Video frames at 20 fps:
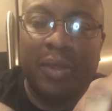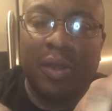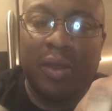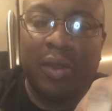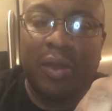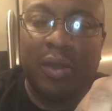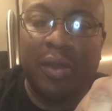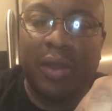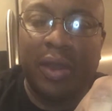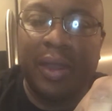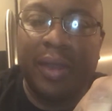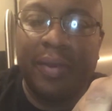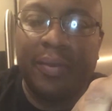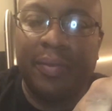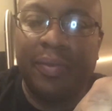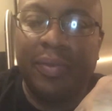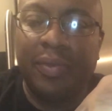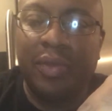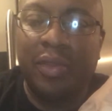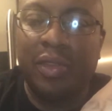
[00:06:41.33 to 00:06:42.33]
Alright,
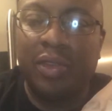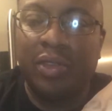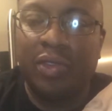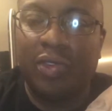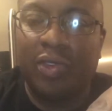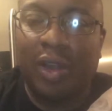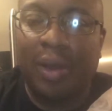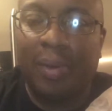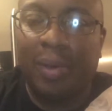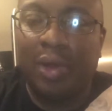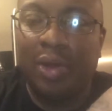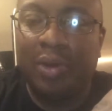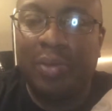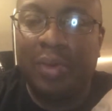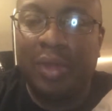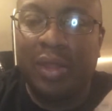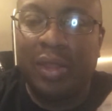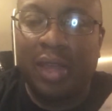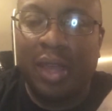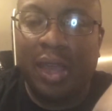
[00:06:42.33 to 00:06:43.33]
drop a little
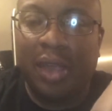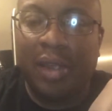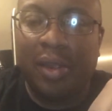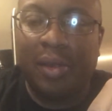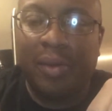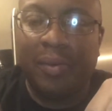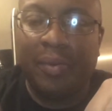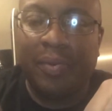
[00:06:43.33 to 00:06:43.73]
bit there.